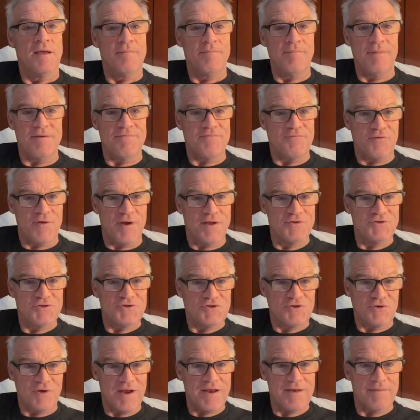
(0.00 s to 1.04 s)
My friend
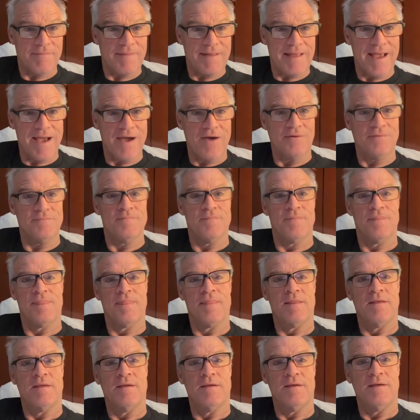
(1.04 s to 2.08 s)
straightened me out.
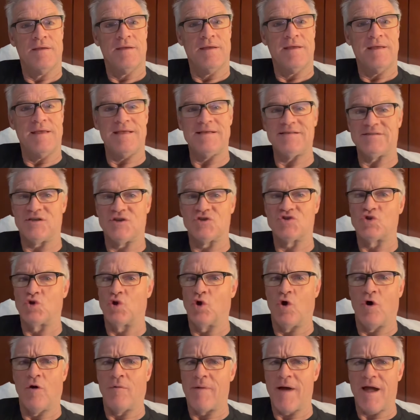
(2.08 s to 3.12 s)
He says,
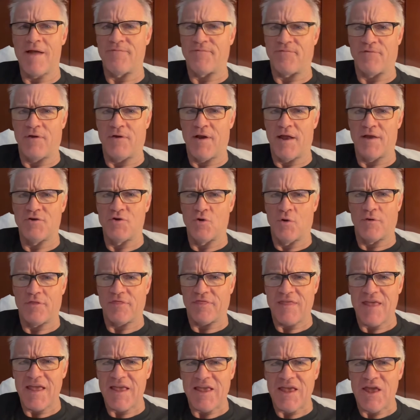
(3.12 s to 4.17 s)
no, my friend, you're
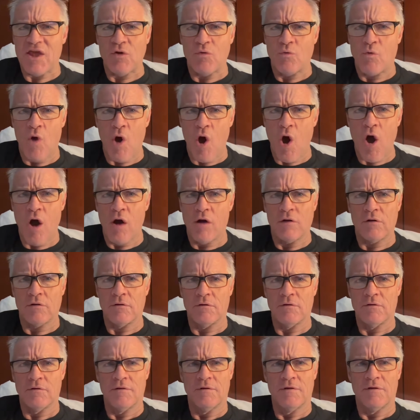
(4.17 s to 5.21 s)
thinking wrong.
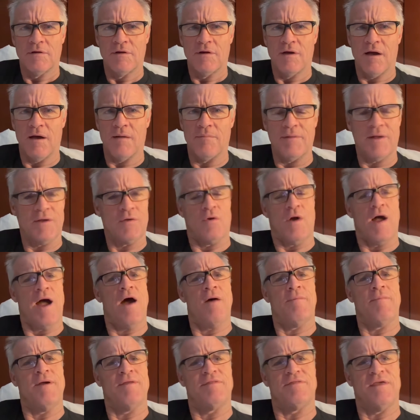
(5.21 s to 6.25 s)
I'm like, well, how
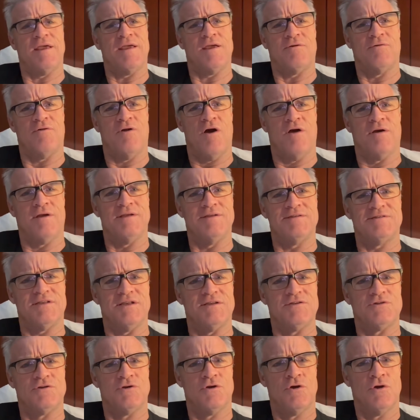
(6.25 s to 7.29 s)
am I thinking wrong? He
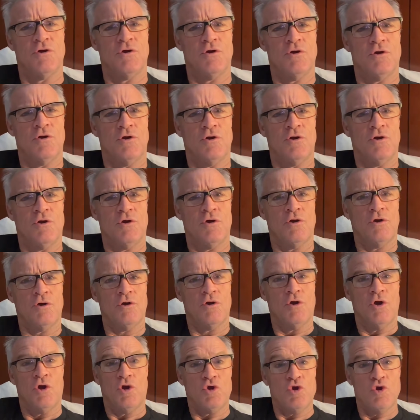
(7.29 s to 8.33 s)
says,
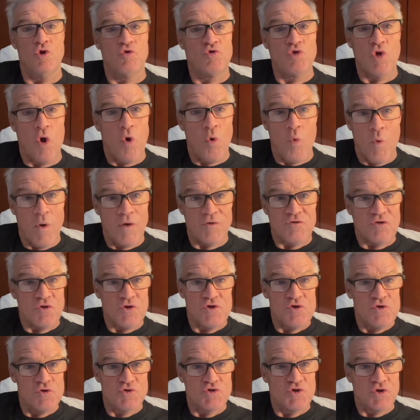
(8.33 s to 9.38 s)
you don't want to
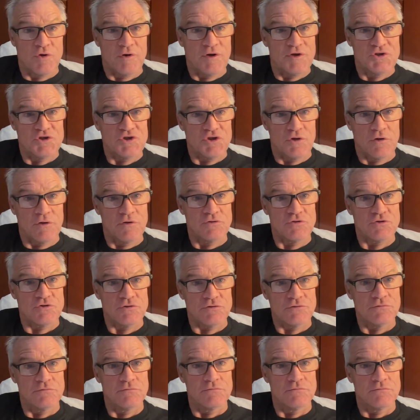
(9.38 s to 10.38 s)
use your insurance.